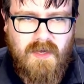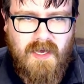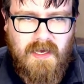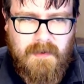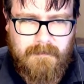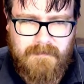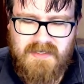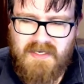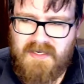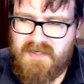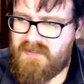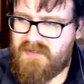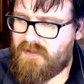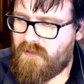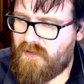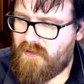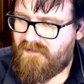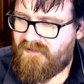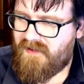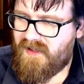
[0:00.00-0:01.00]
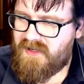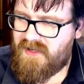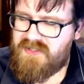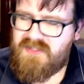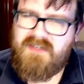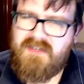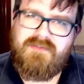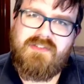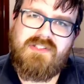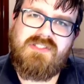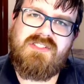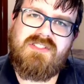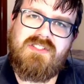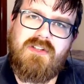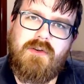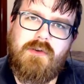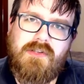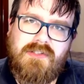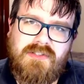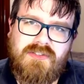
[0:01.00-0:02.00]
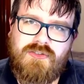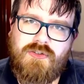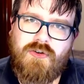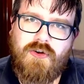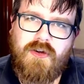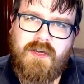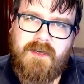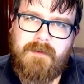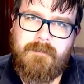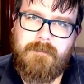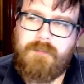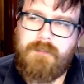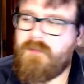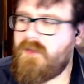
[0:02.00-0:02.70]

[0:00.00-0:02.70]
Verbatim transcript: update a notification, if it's still on screen,